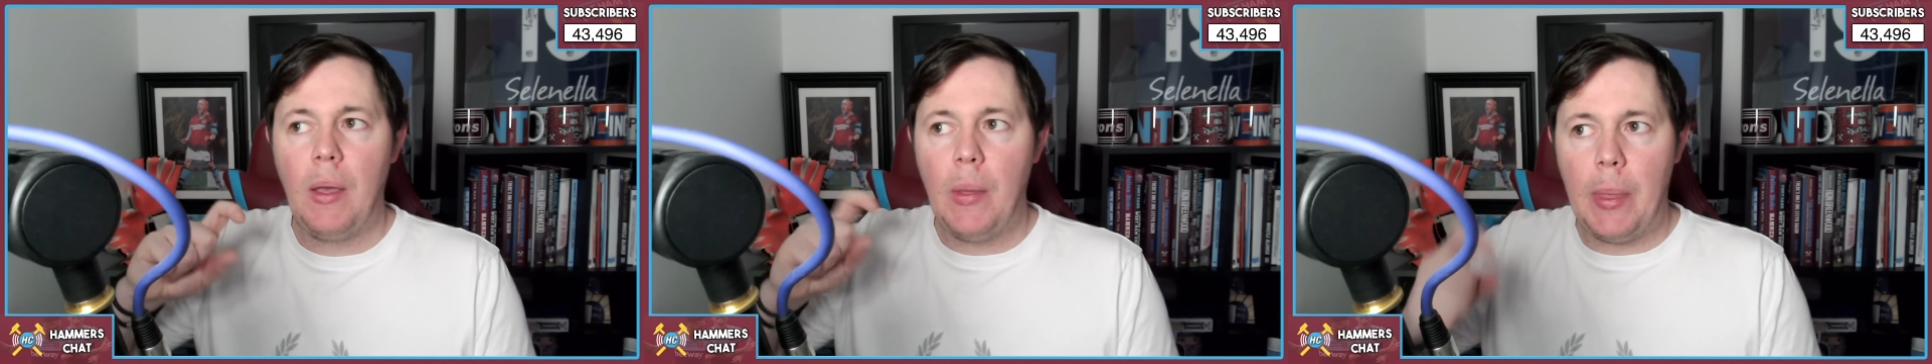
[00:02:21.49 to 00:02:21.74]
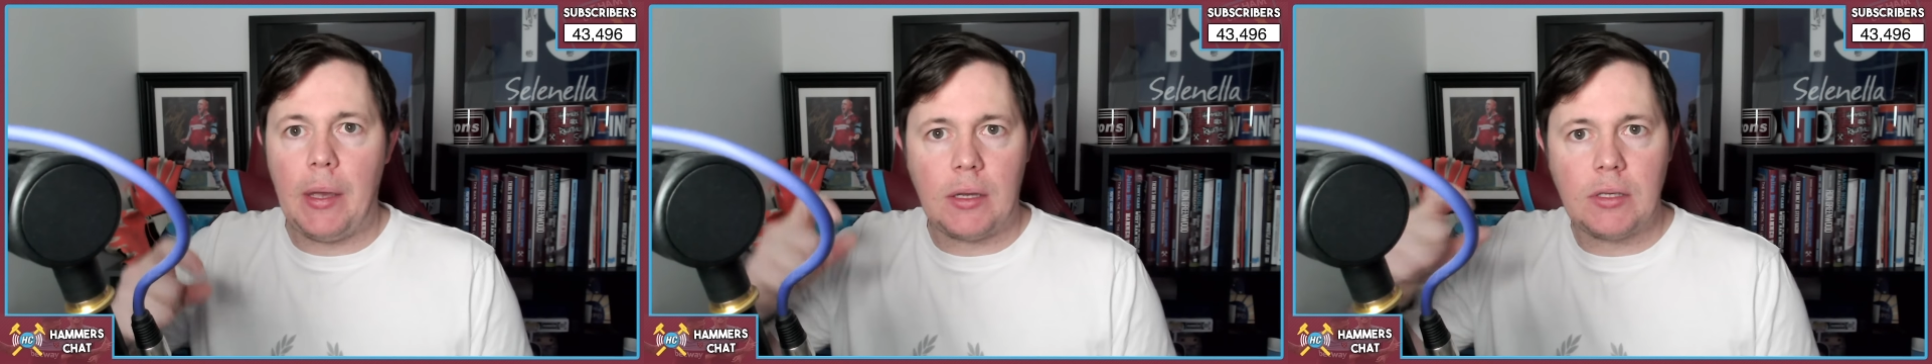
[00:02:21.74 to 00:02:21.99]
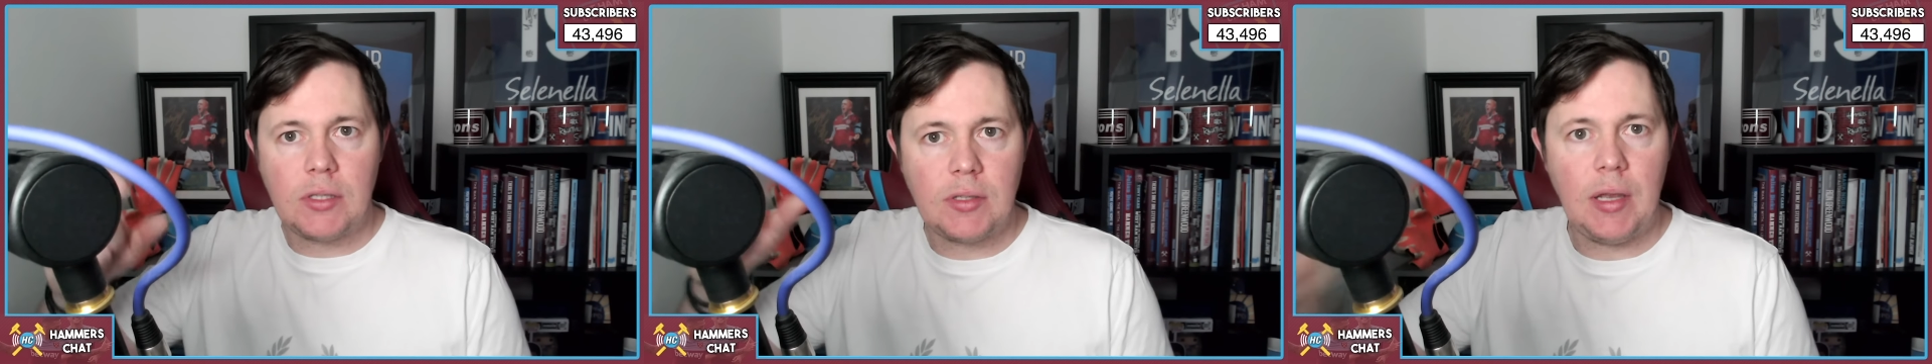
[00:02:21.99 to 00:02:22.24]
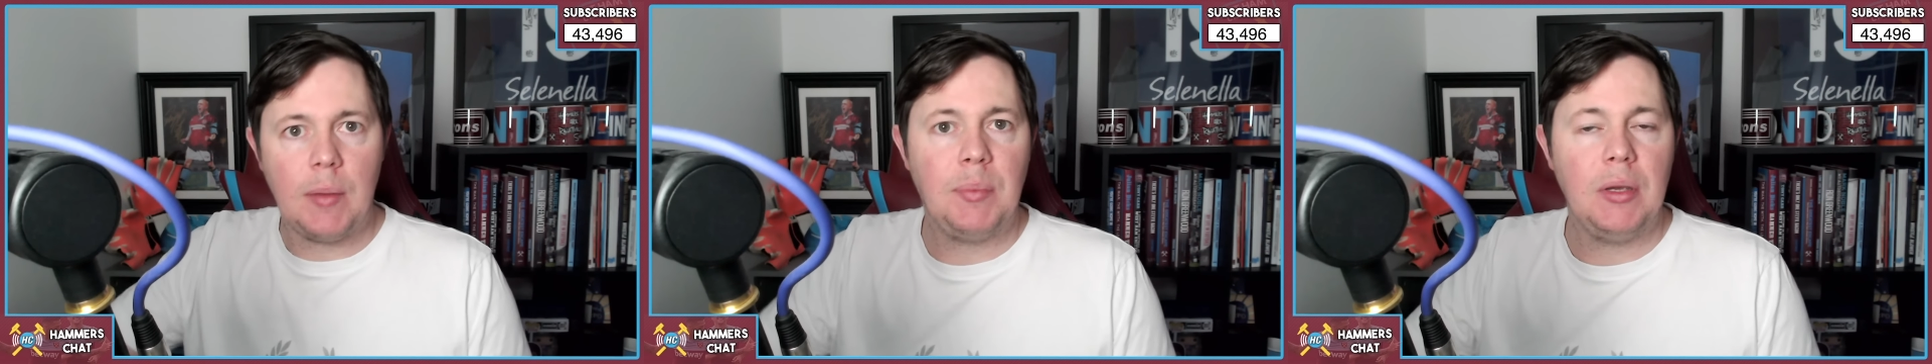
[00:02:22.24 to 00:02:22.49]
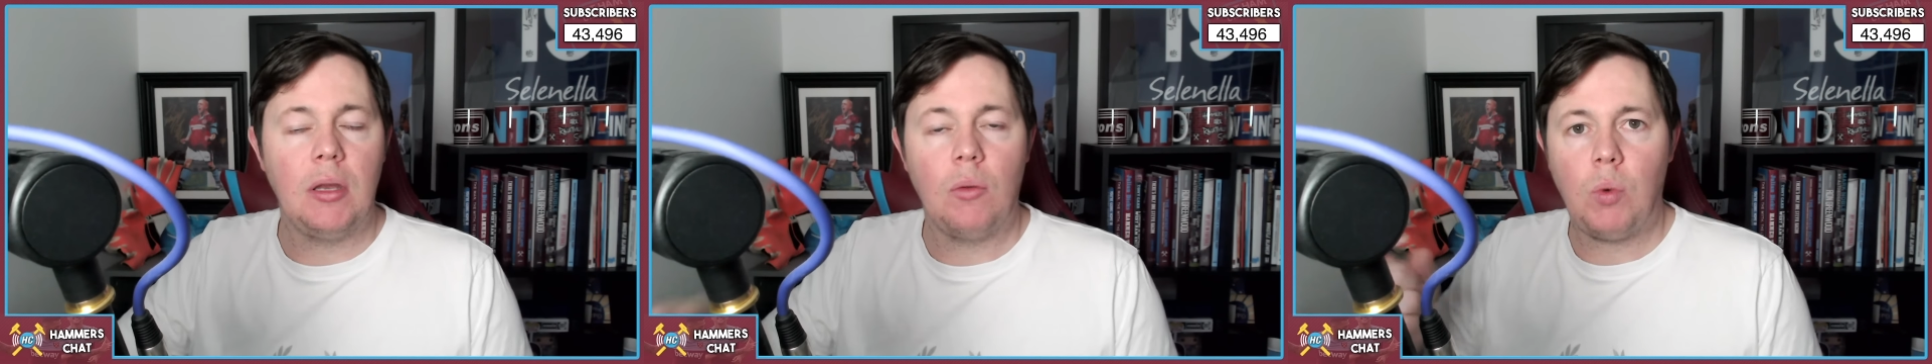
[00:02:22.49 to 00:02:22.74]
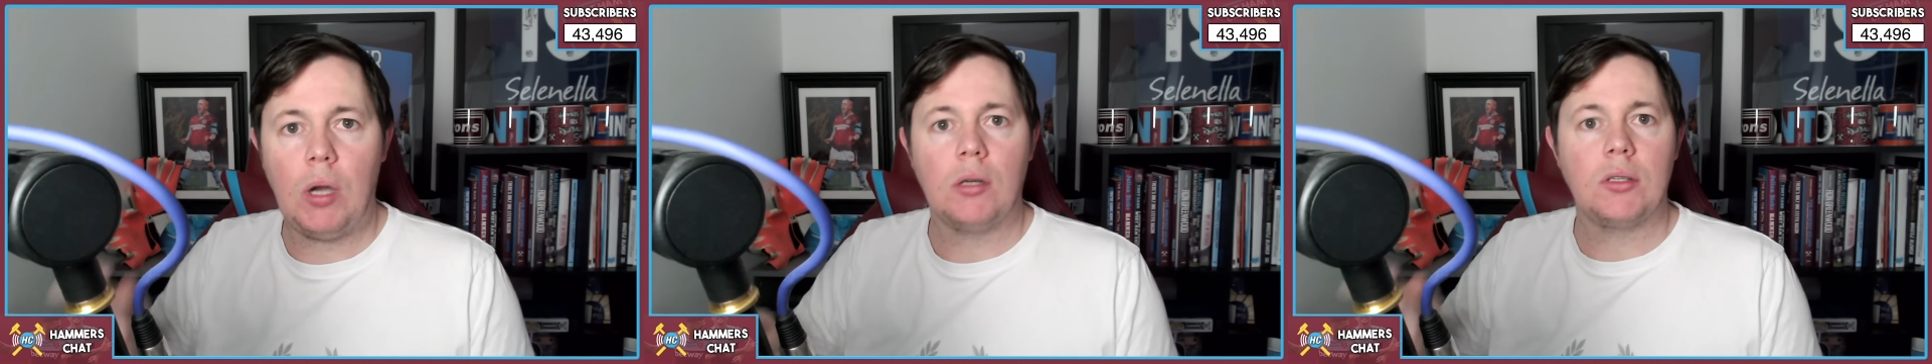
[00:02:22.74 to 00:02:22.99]
that can step in
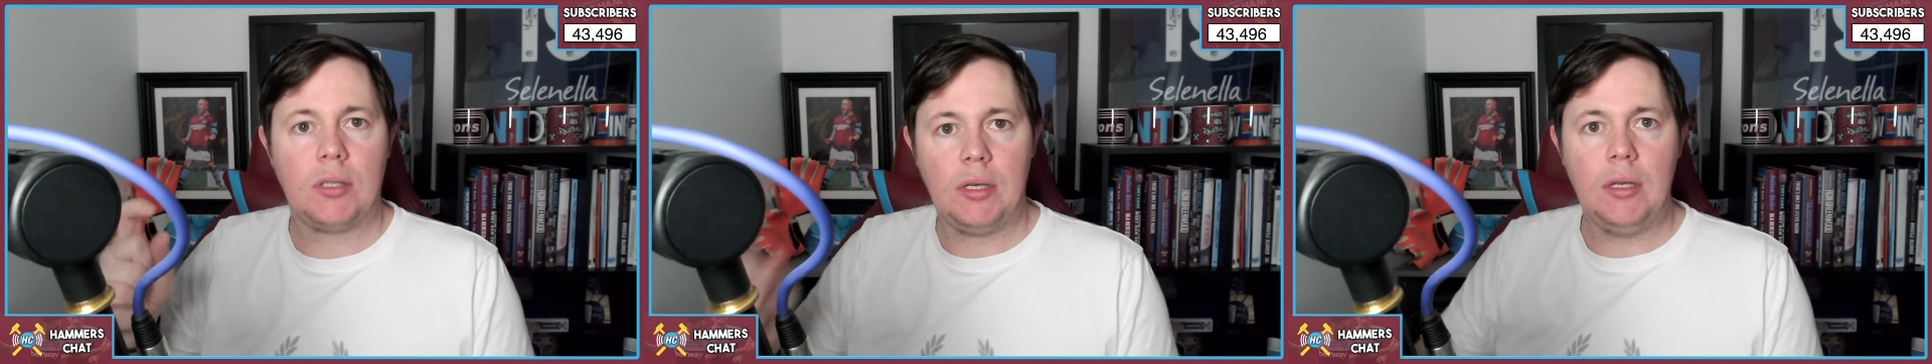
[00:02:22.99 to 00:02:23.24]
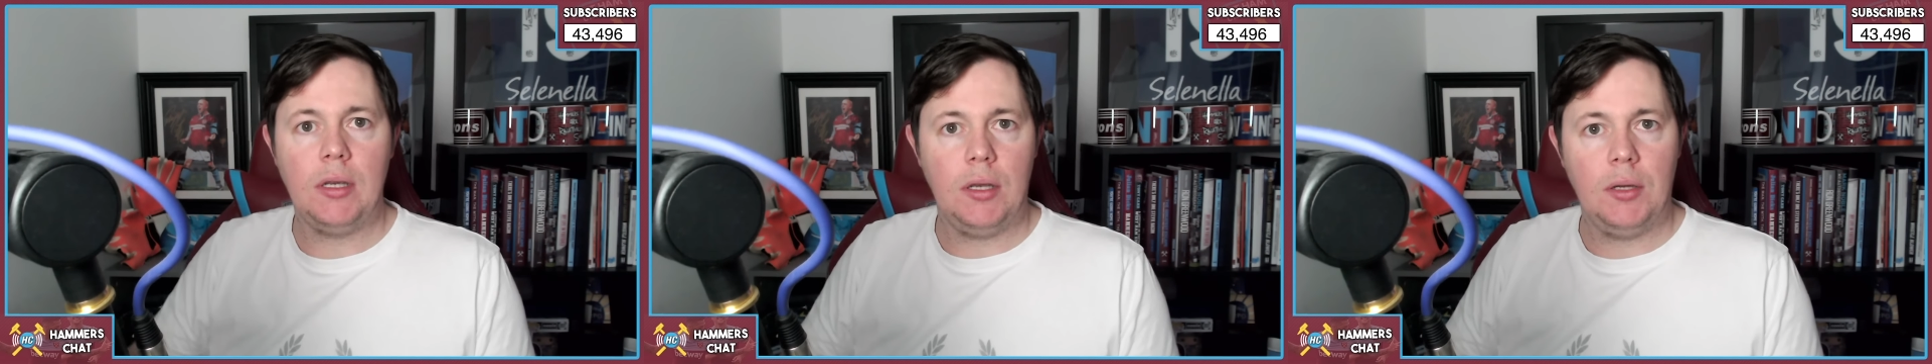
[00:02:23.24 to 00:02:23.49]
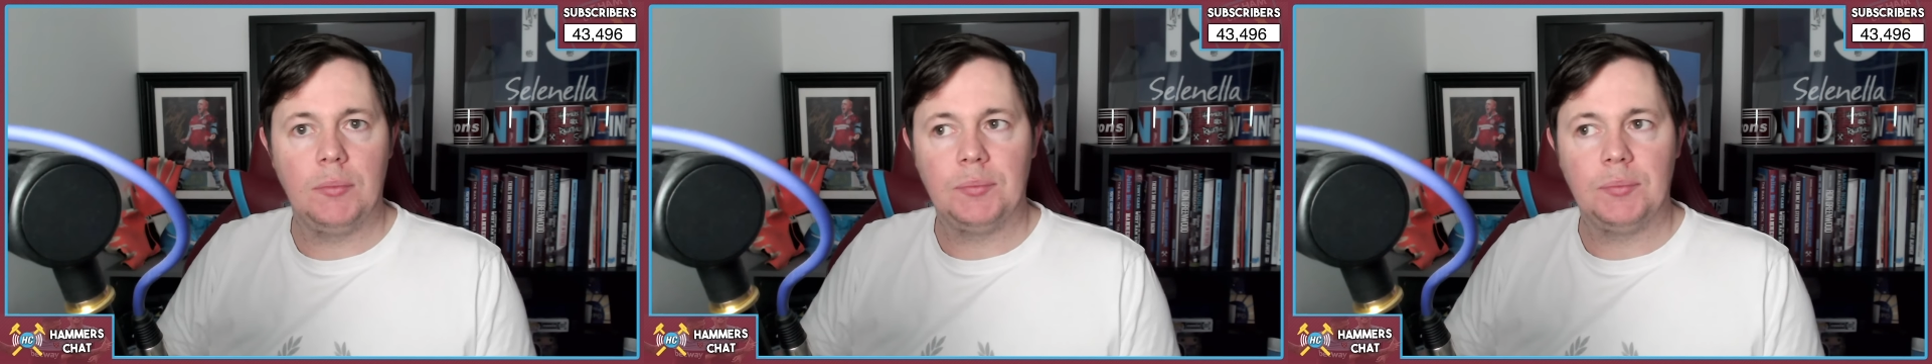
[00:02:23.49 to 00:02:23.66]
whilst he